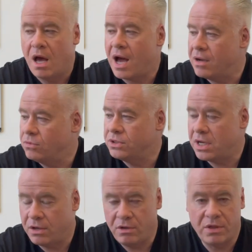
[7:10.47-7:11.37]
I will
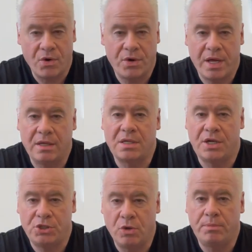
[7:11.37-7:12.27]
tell you, there are days I
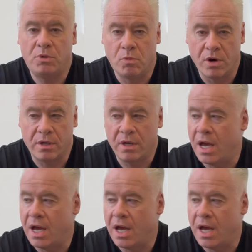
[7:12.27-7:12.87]
show up to work,